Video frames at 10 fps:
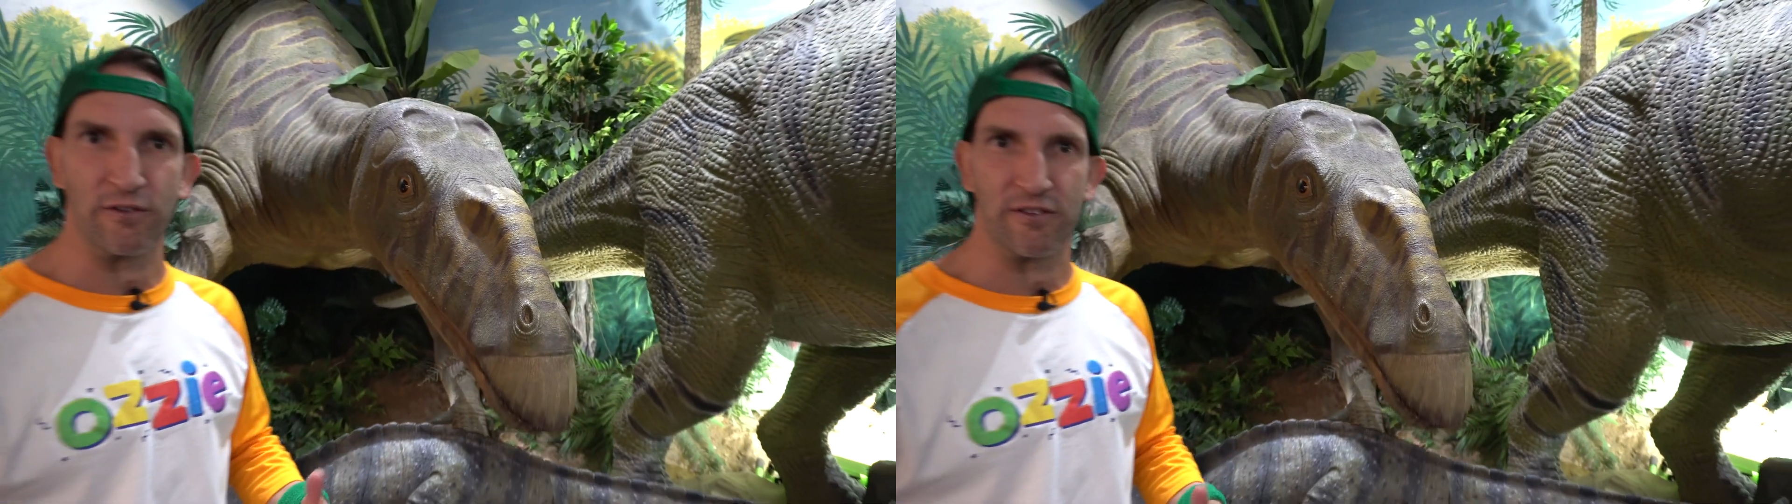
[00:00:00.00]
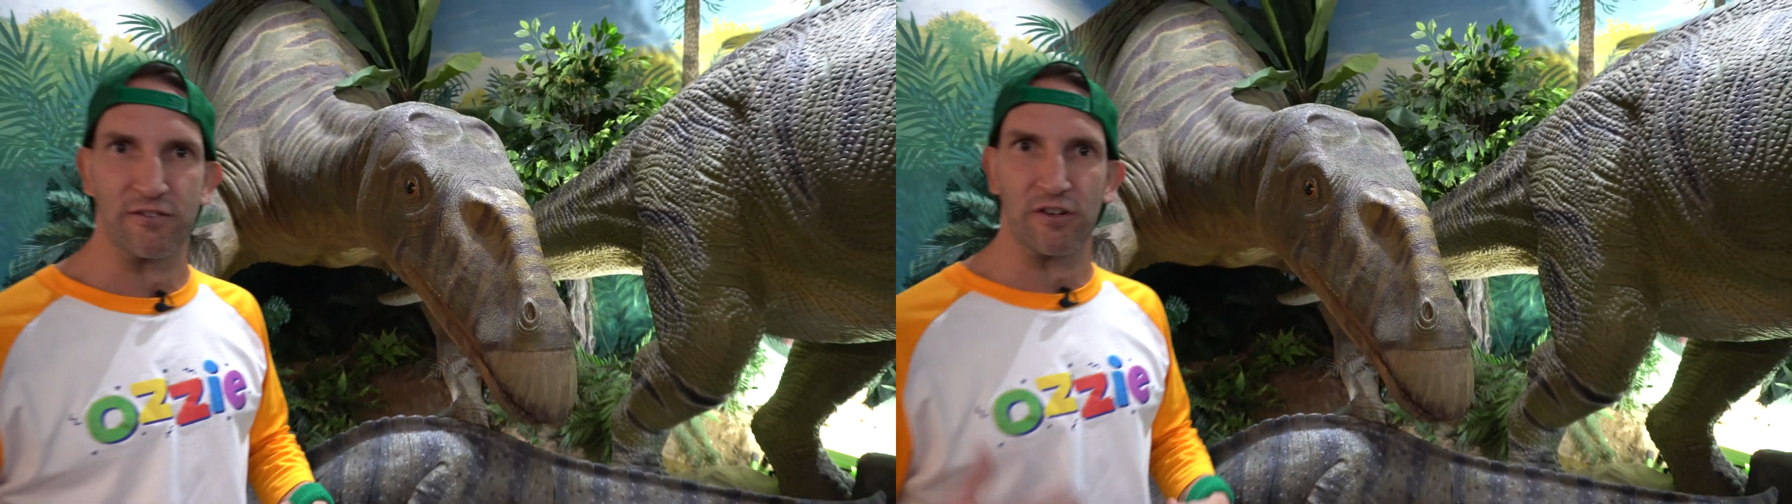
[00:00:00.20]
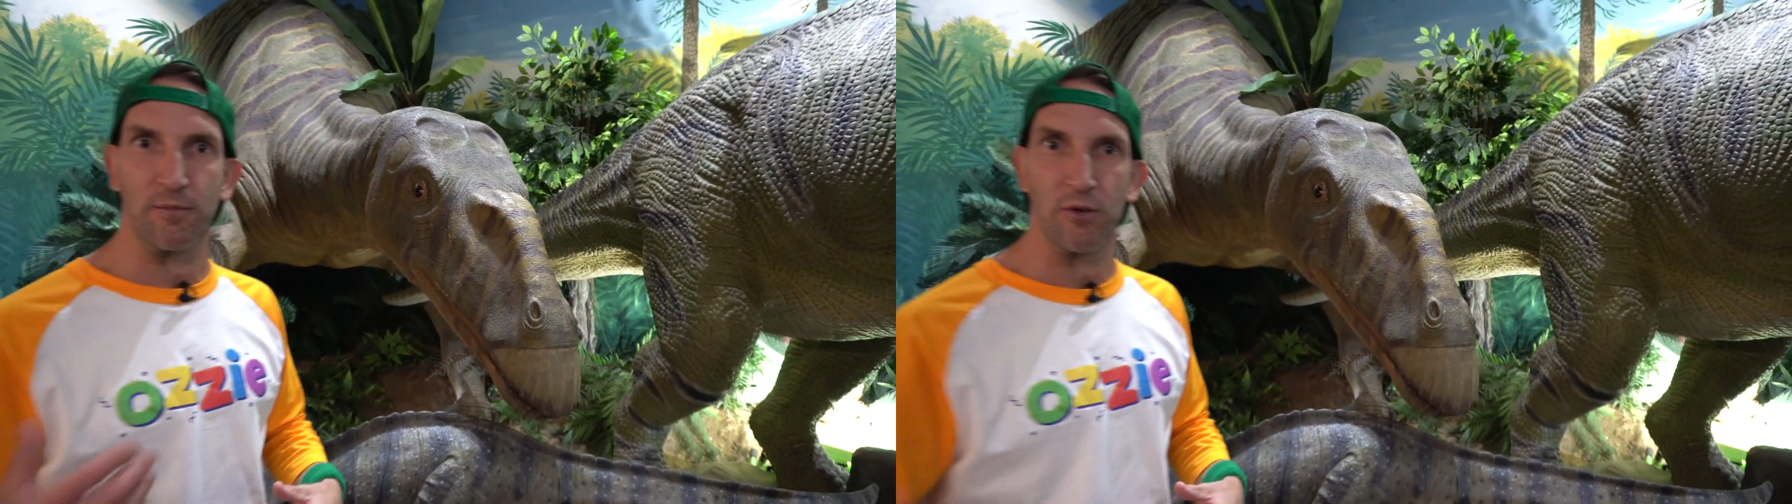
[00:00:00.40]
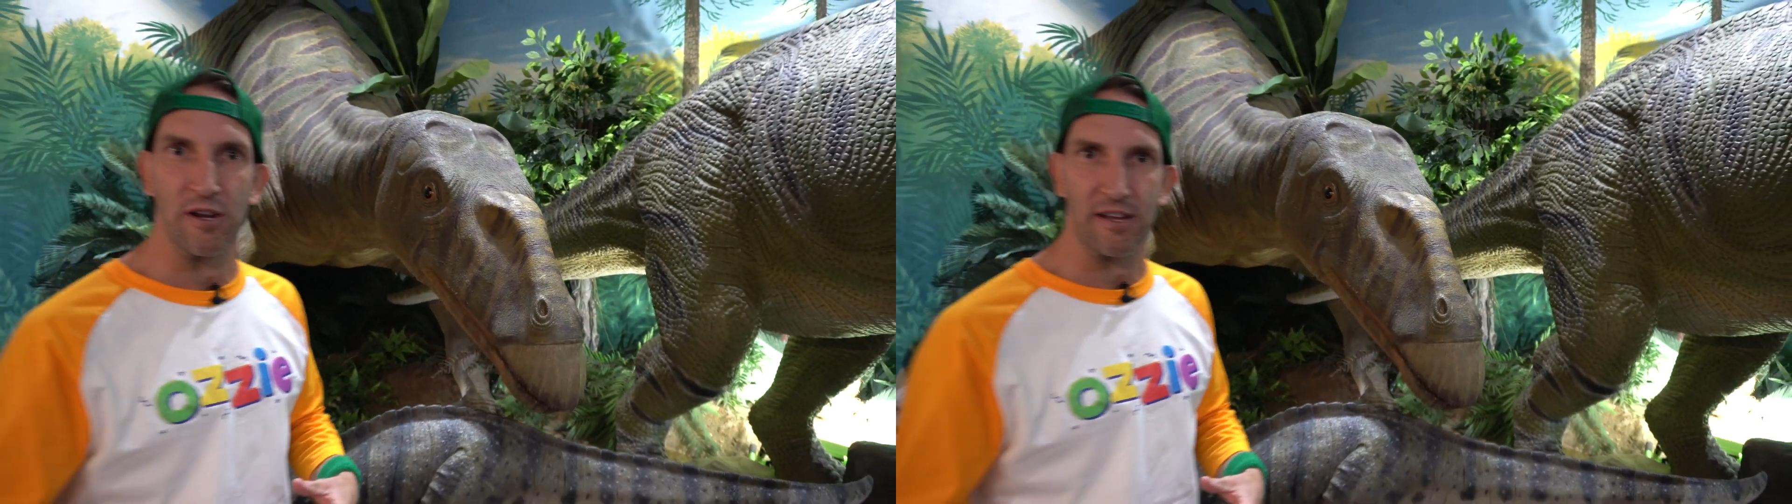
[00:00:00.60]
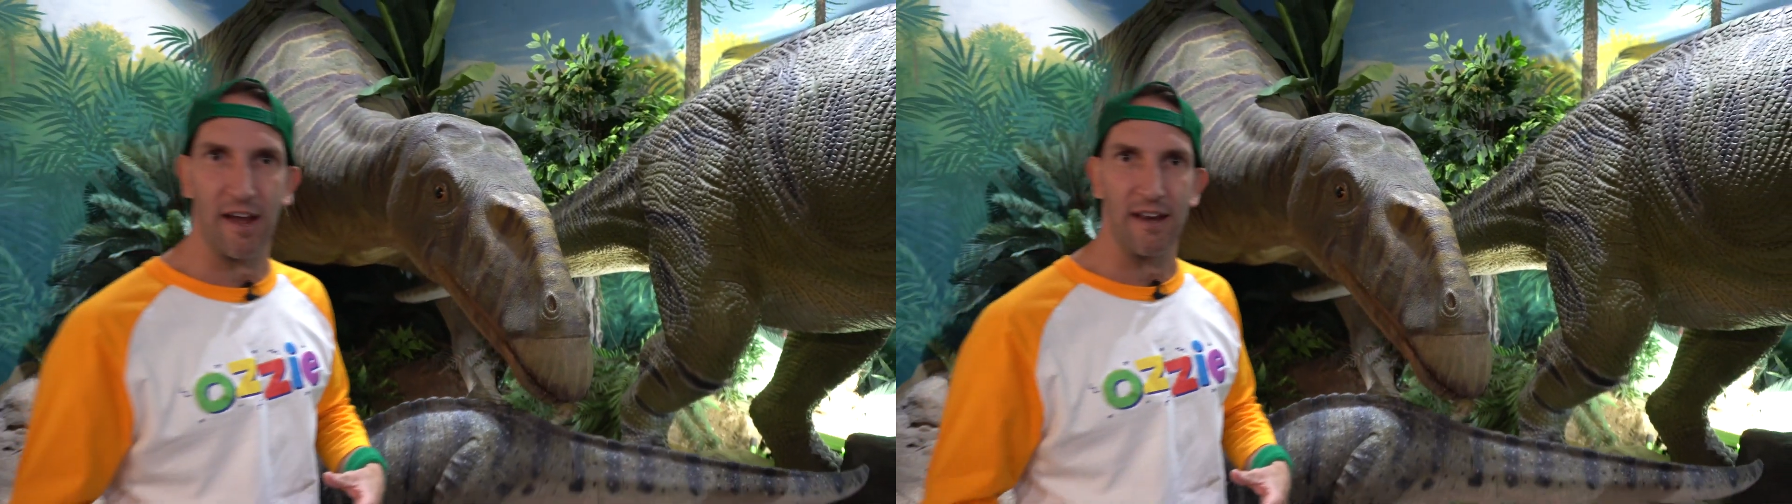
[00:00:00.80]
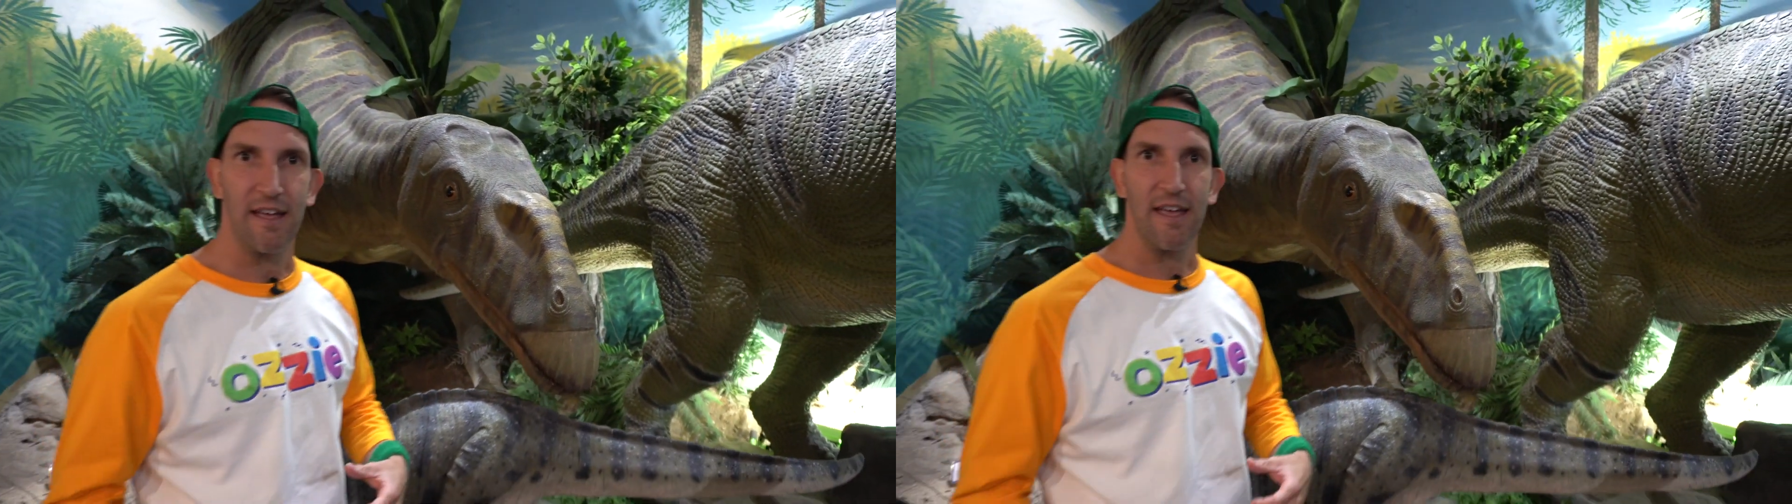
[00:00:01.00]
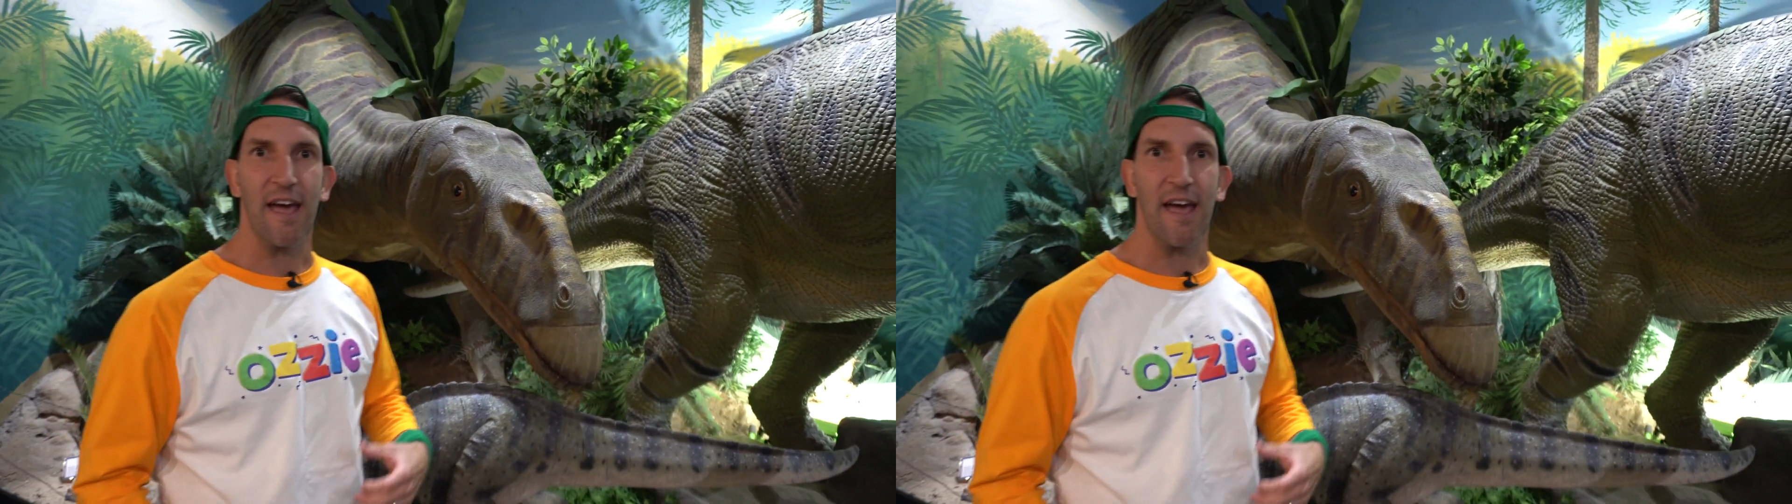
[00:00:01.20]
noises to communicate